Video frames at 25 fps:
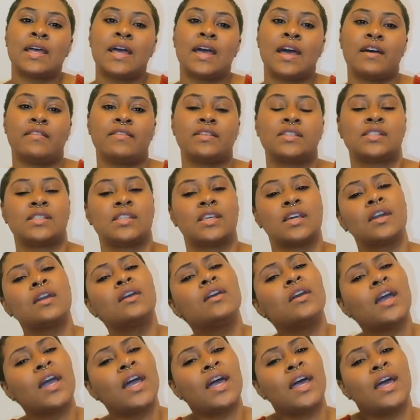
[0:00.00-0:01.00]
have a
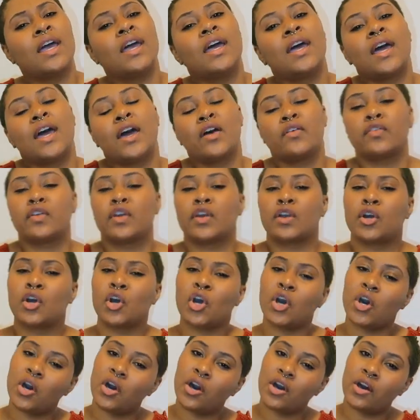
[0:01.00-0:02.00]
cigarette, have her
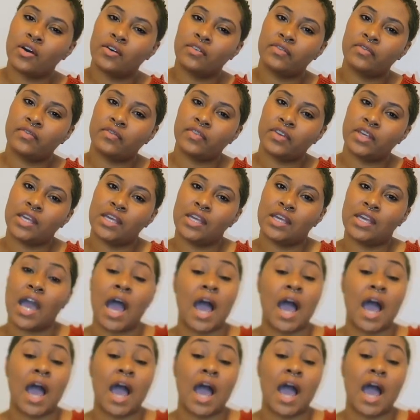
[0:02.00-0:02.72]
coffee,